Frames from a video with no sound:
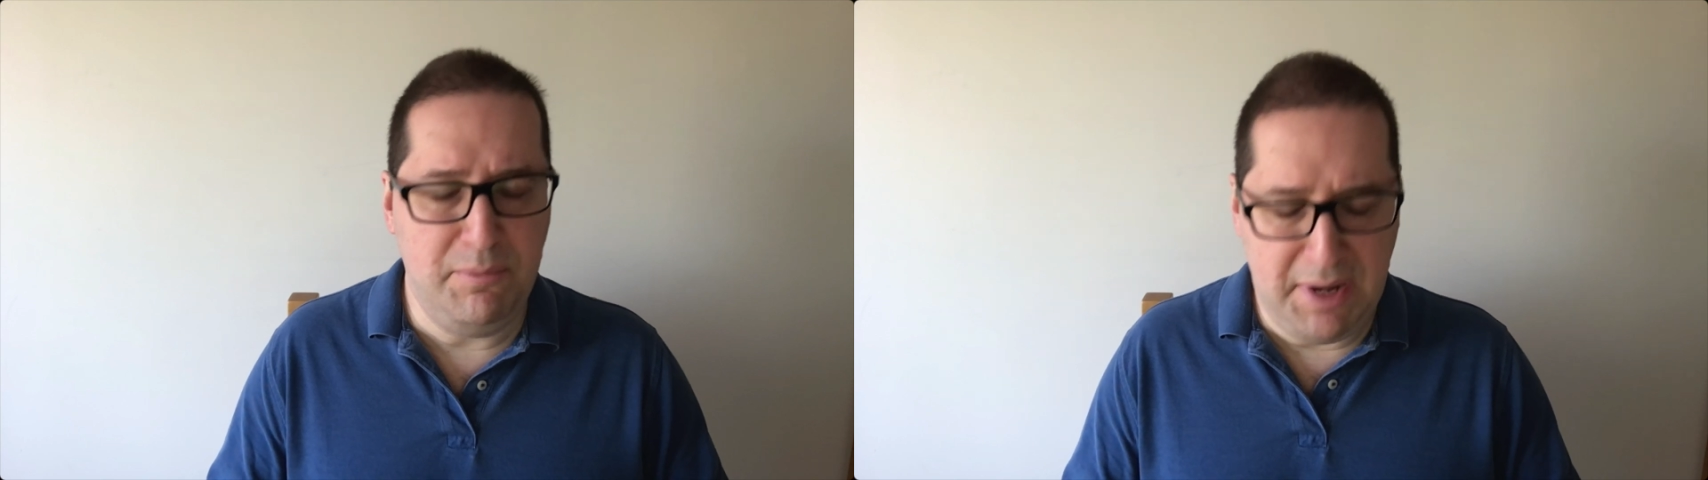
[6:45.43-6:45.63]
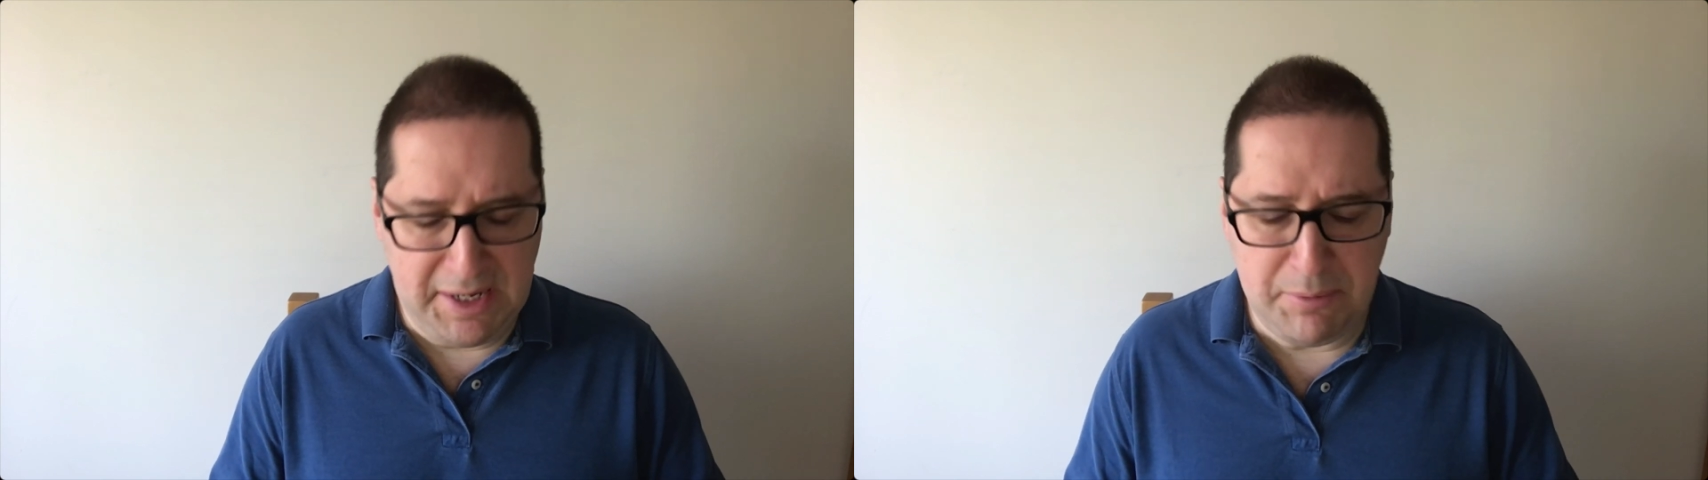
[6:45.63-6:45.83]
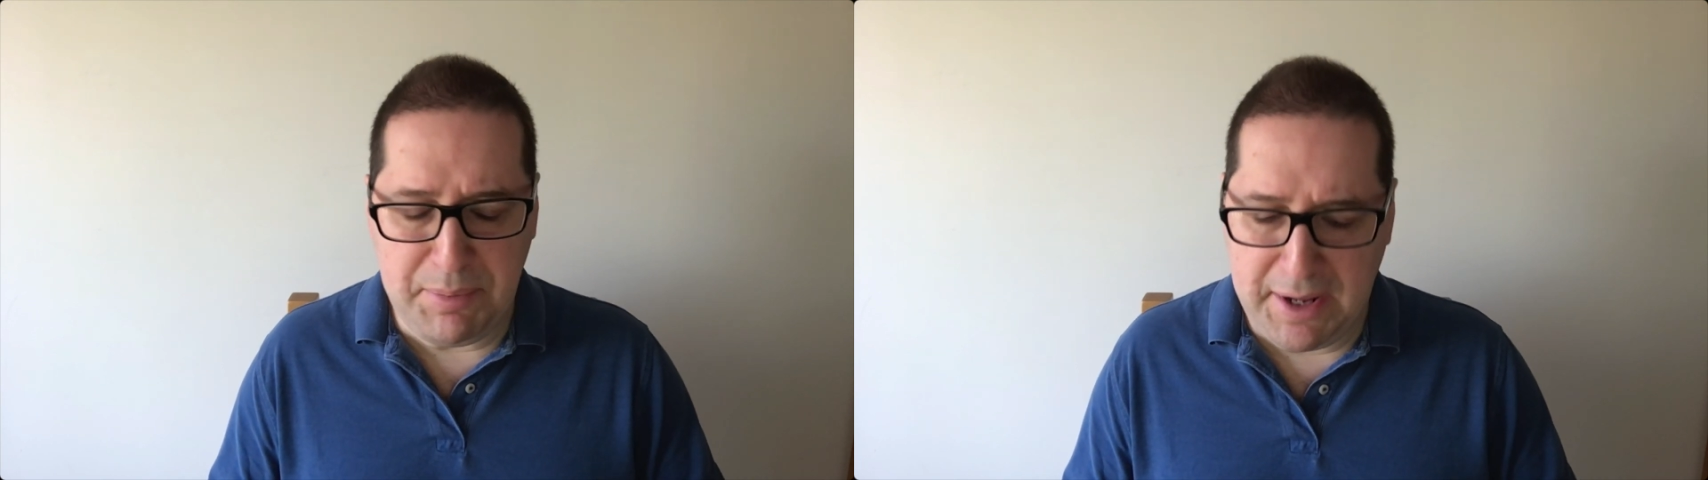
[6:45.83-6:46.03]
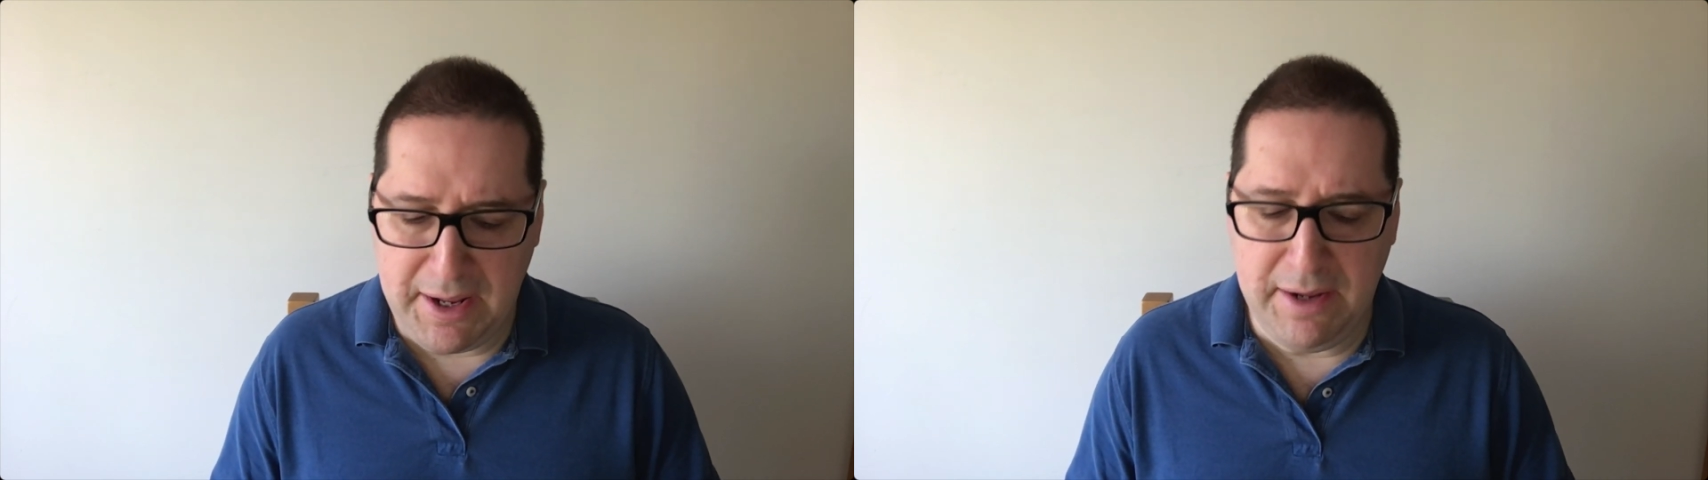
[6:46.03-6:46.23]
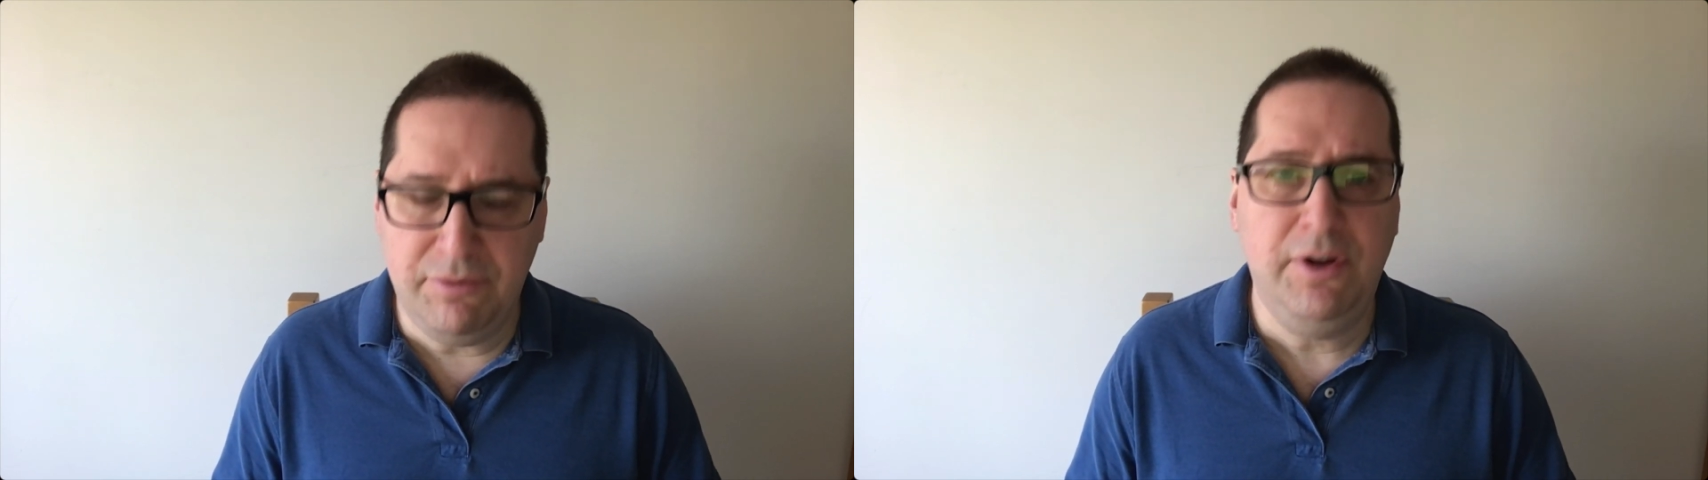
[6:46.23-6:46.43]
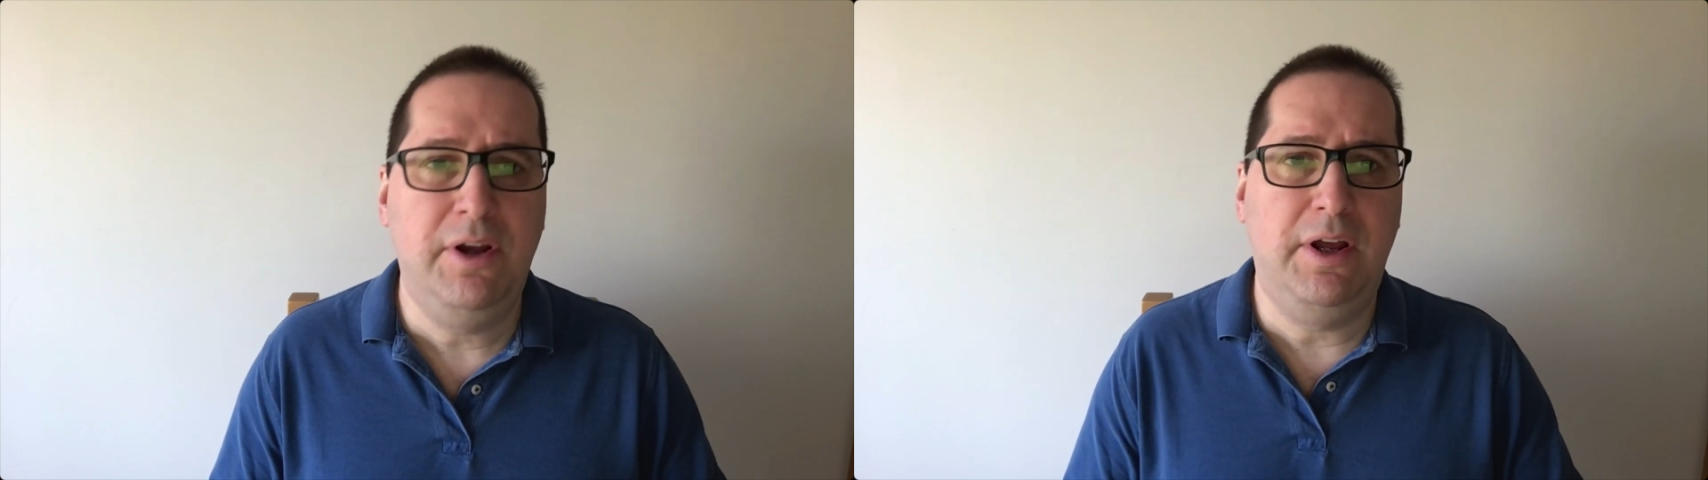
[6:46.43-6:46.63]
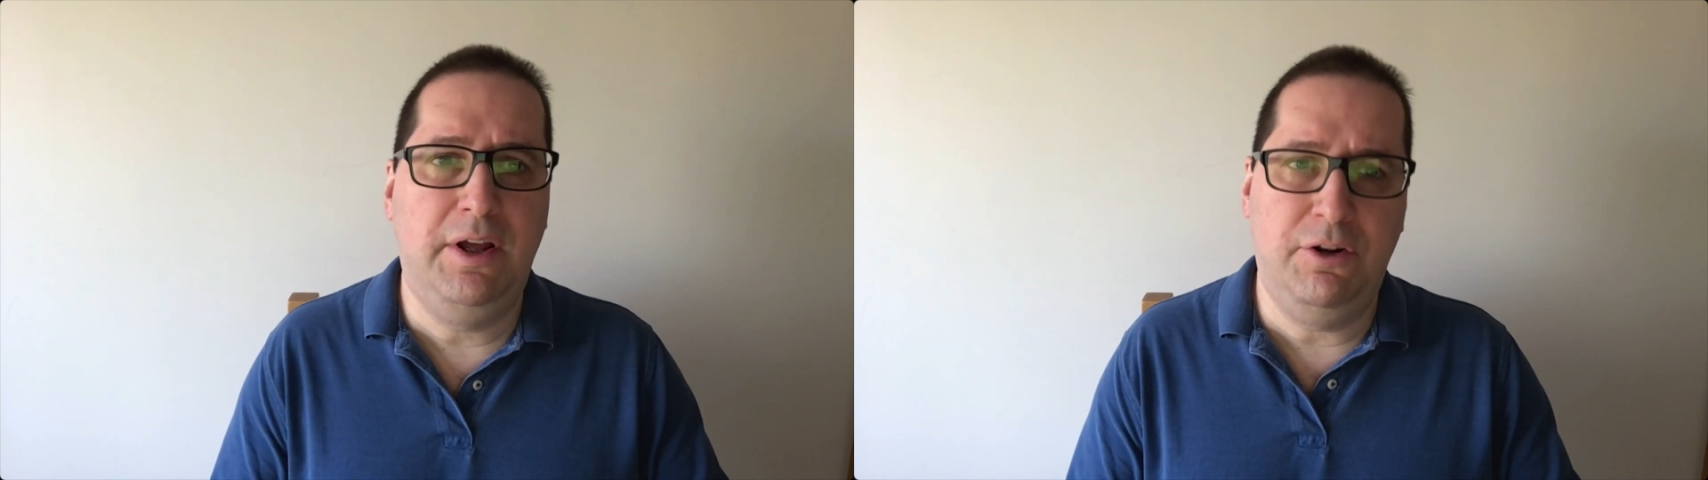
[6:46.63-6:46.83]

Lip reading: that make it behave